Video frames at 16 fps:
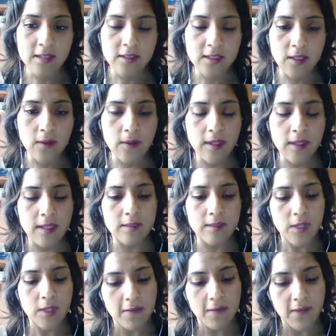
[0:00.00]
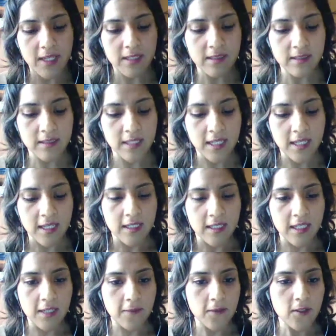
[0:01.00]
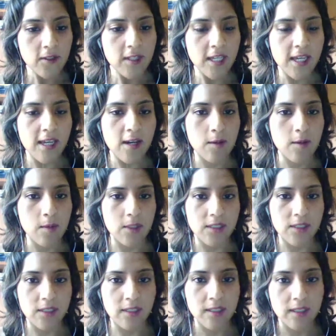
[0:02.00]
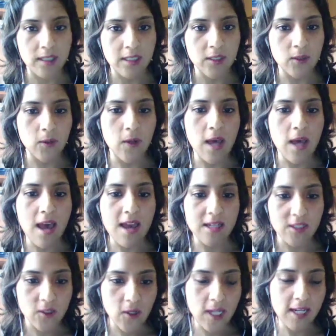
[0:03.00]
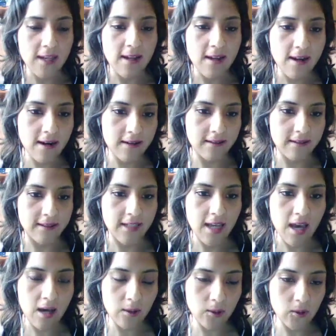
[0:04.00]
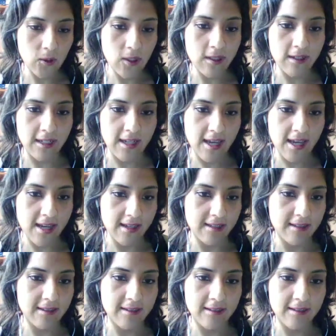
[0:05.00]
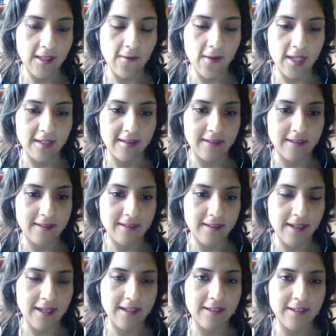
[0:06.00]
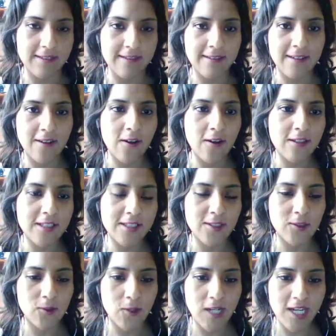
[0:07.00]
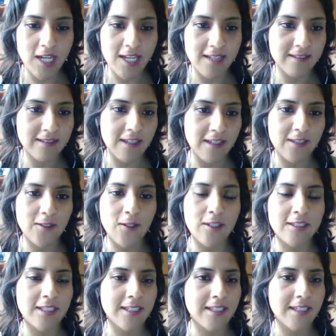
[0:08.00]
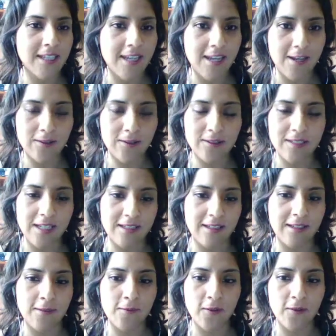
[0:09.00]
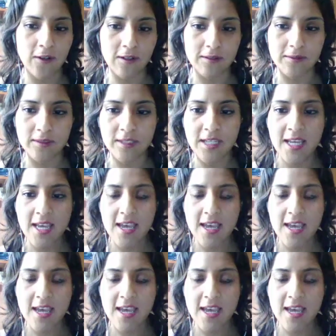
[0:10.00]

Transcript: So small events give you the opportunity to actually learn how to organize events, and all the stress and all the chaos that it involves.